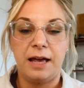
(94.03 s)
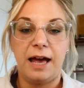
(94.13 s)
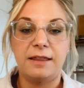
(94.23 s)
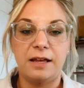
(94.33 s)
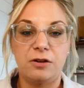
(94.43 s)

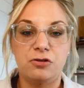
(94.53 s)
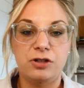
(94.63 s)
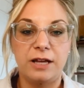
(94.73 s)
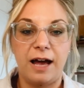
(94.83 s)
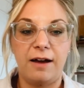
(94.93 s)
And they
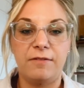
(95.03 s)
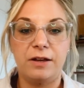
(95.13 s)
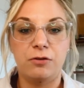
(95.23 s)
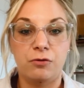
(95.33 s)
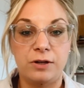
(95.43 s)
usually have
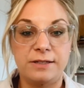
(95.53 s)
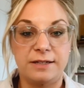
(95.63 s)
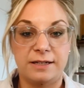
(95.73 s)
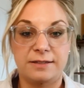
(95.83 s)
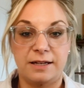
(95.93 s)

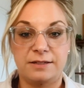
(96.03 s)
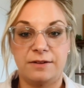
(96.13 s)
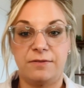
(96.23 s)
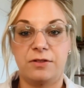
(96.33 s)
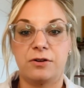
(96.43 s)
increased
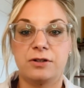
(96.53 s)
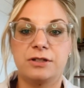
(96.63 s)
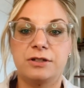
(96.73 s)
excessive thirst,